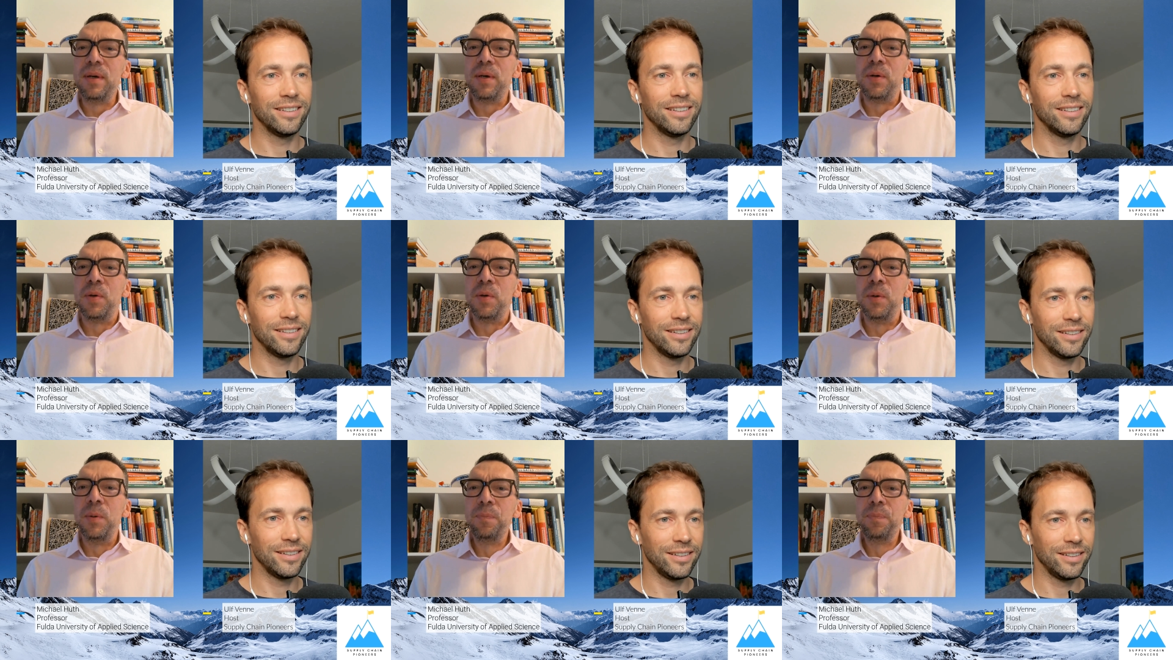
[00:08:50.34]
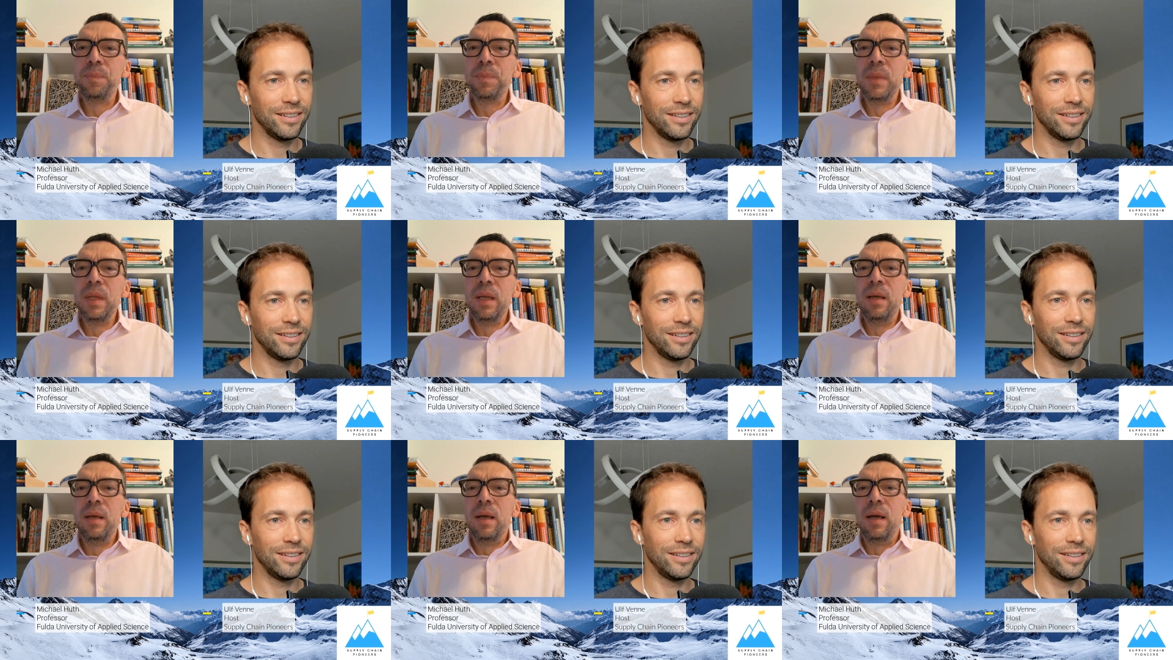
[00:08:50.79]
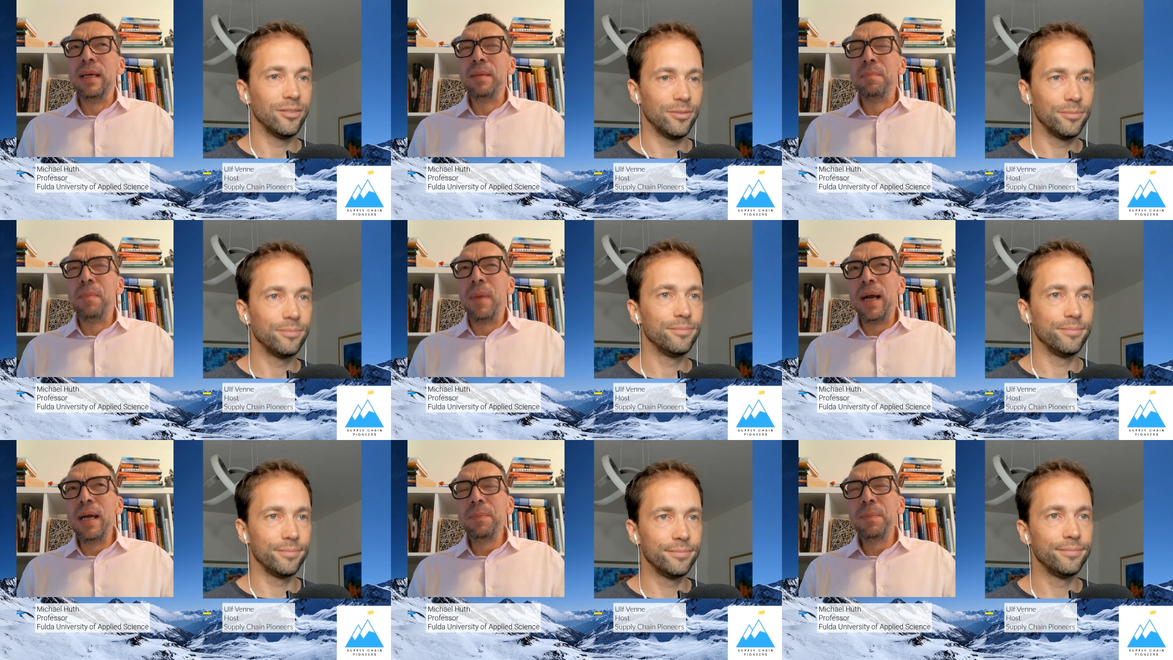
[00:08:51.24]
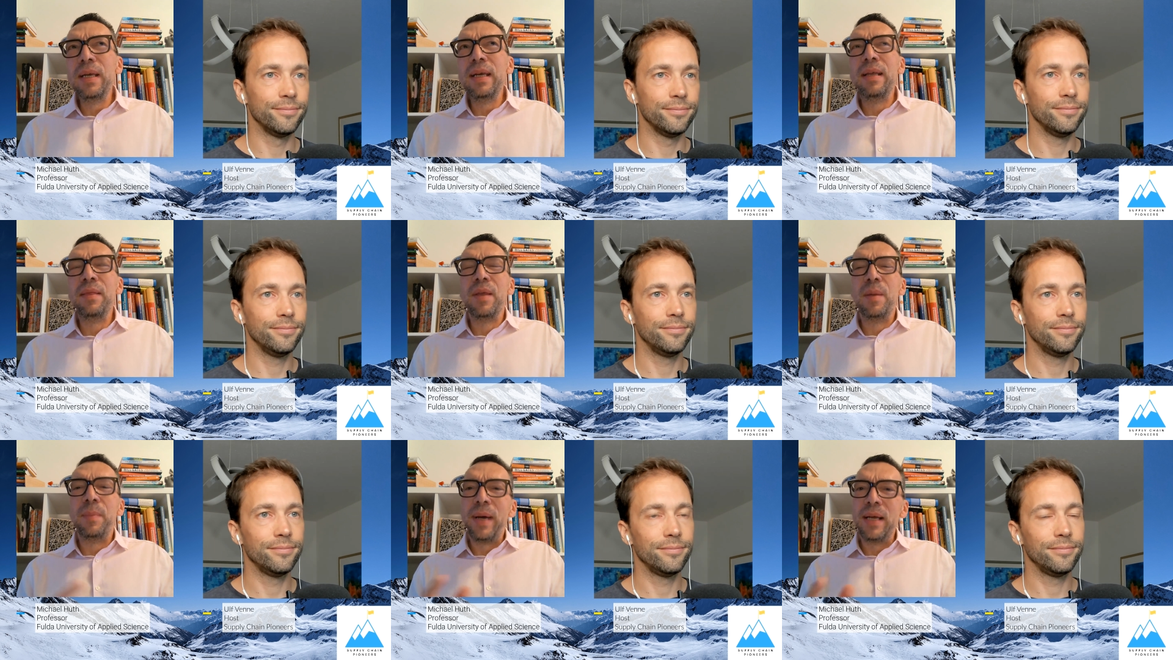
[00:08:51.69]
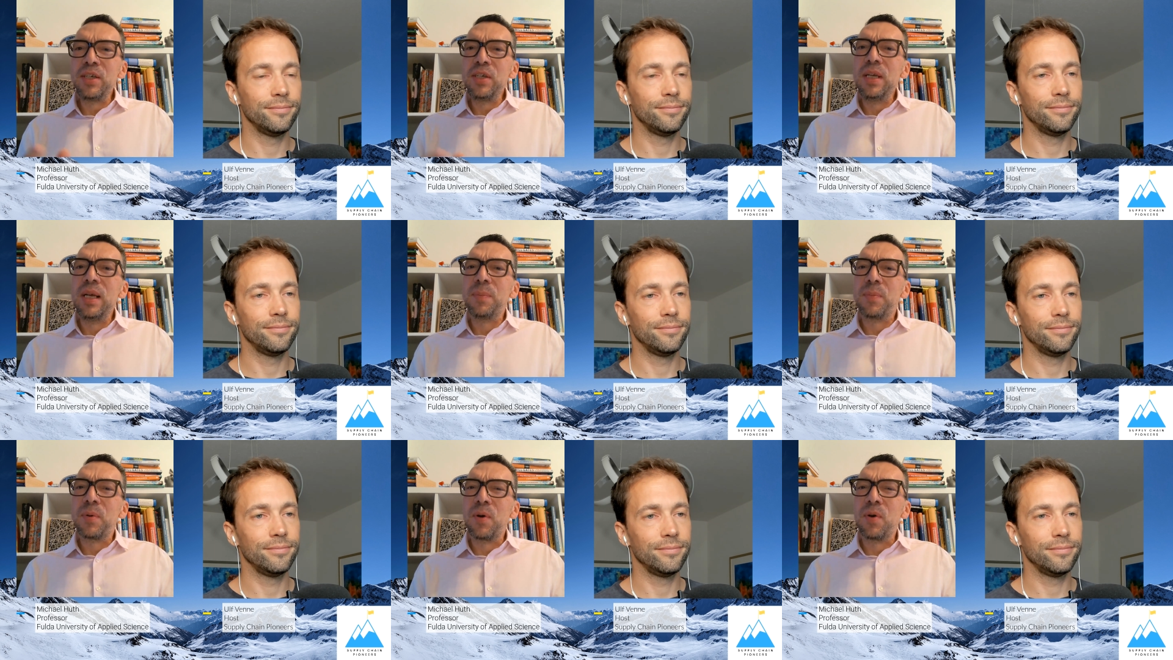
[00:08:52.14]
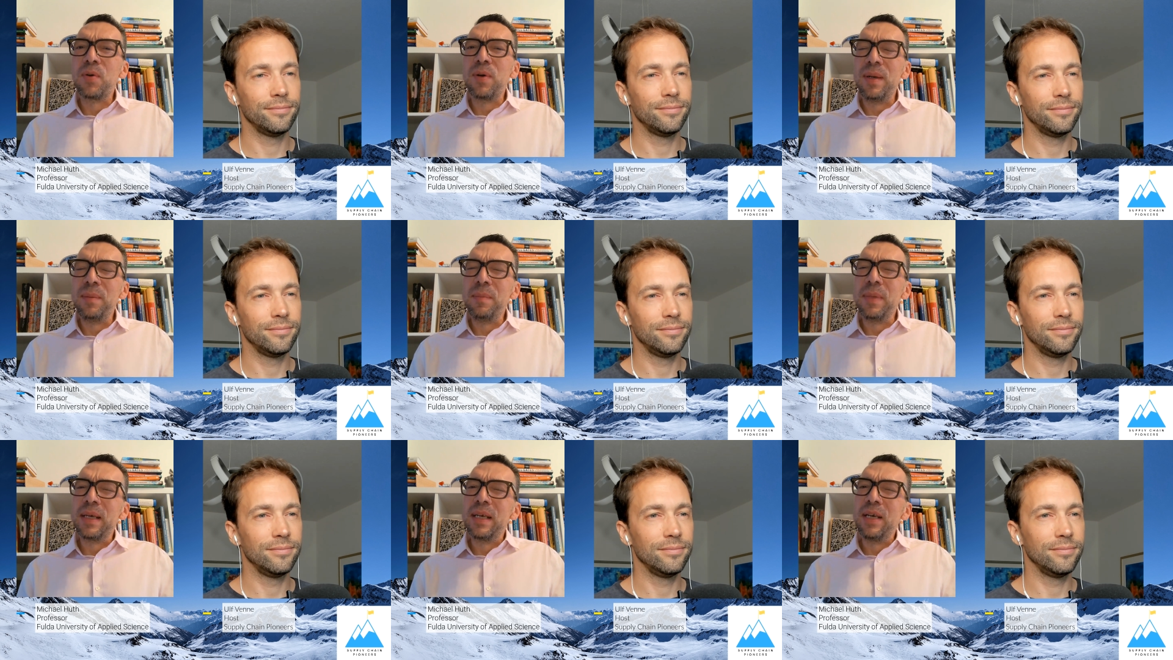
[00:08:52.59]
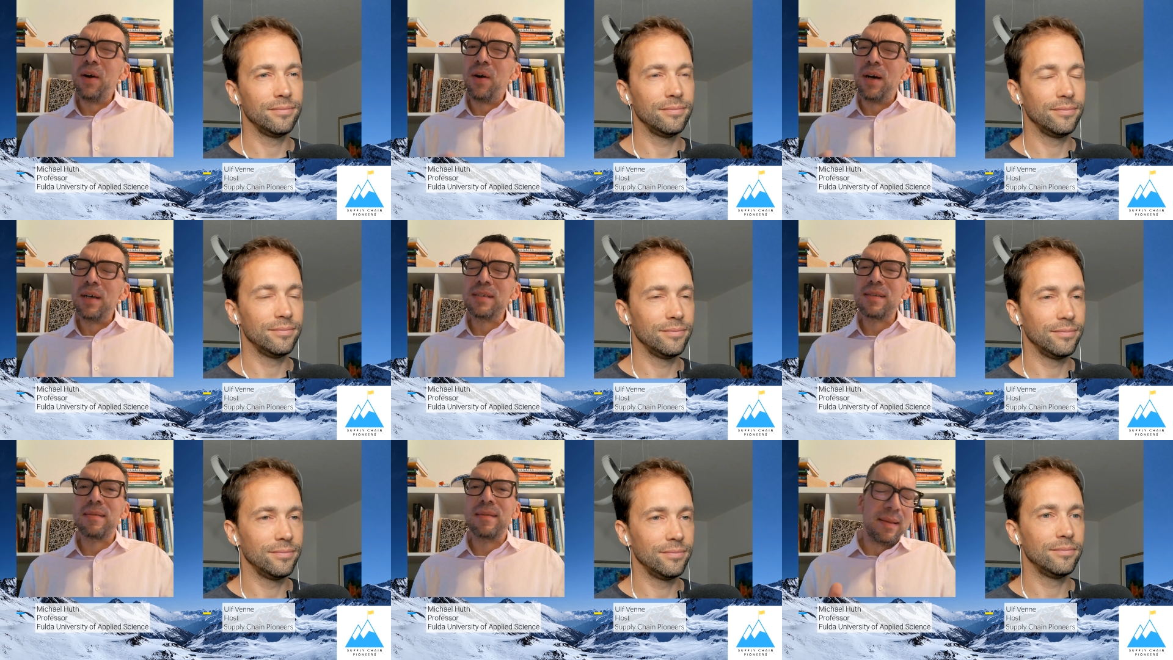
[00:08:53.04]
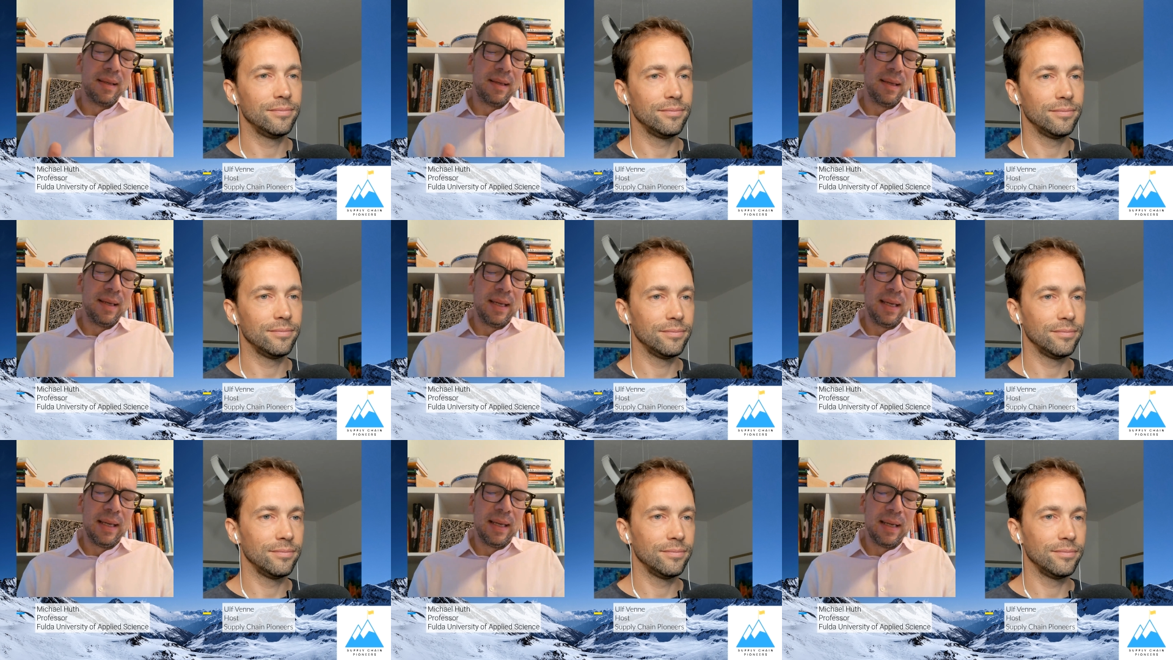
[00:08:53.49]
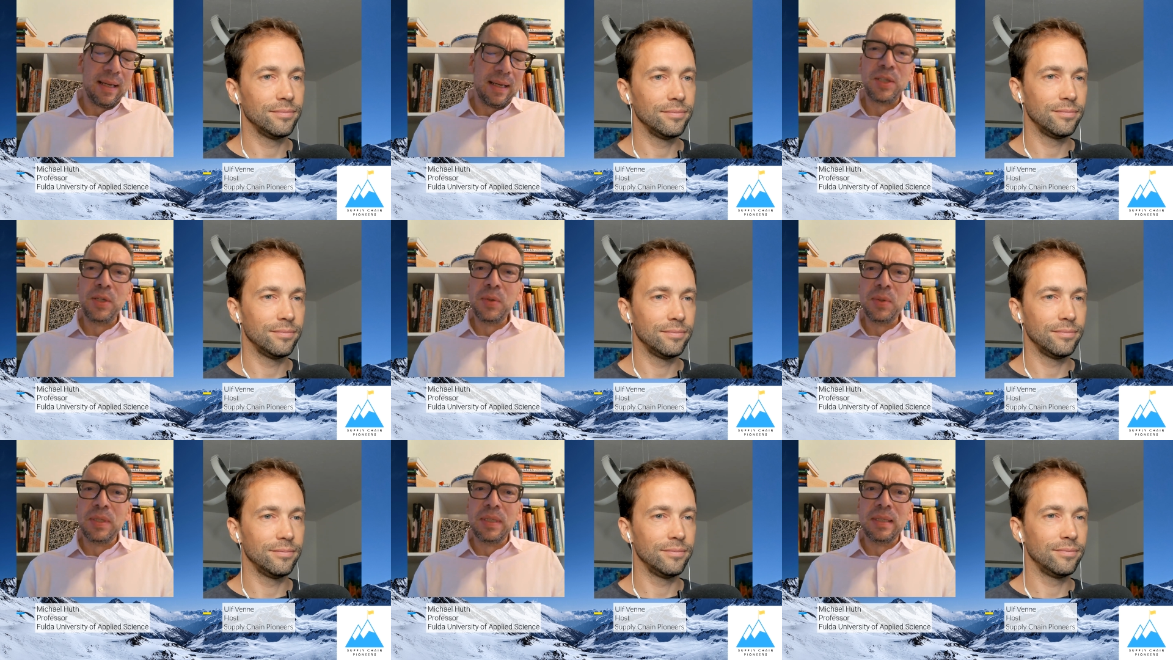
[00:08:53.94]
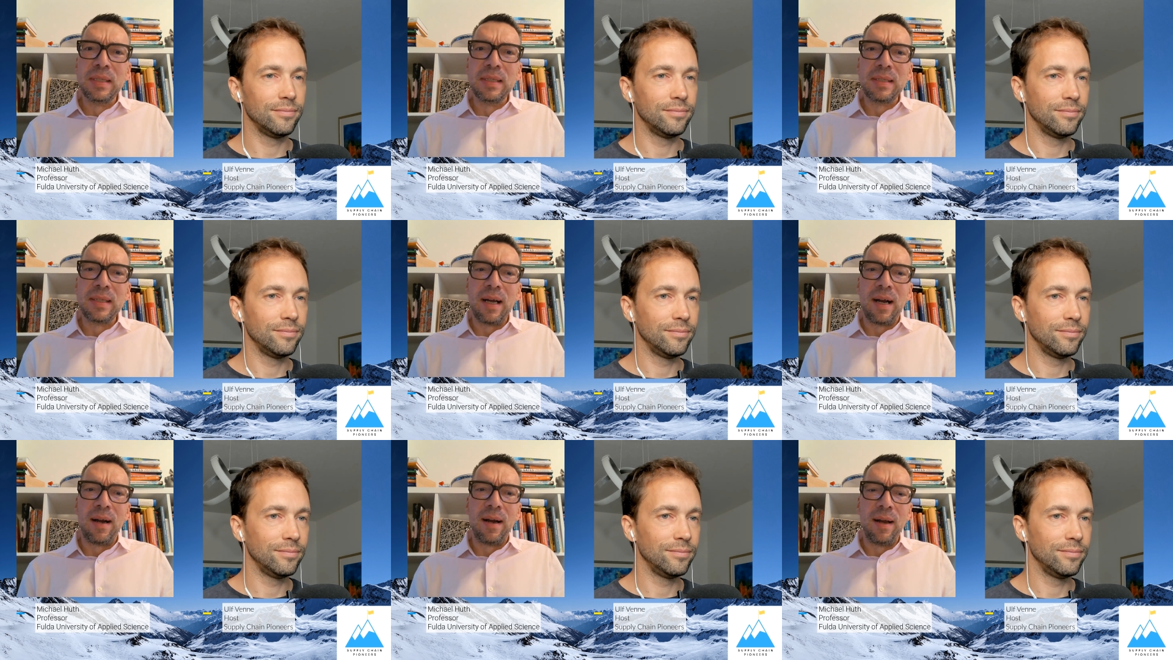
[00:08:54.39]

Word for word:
Speaker 1: low. It might be in the bachelor program because the students